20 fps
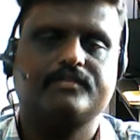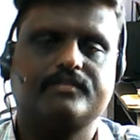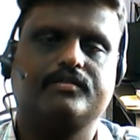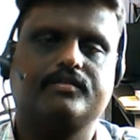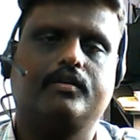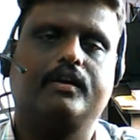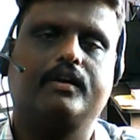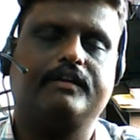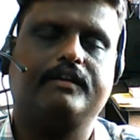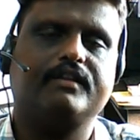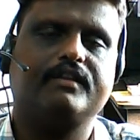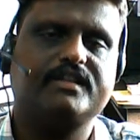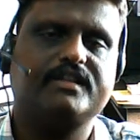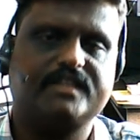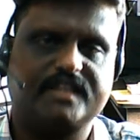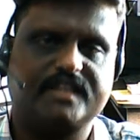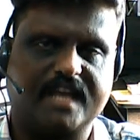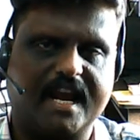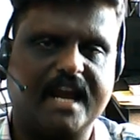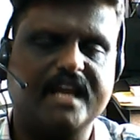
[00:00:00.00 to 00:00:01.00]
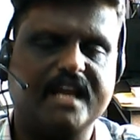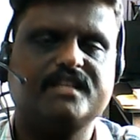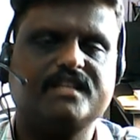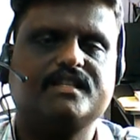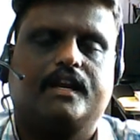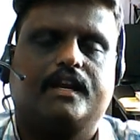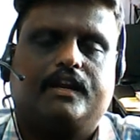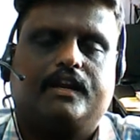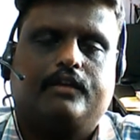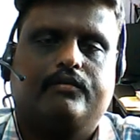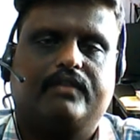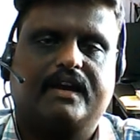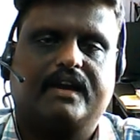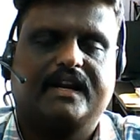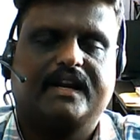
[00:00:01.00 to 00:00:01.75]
so it will change your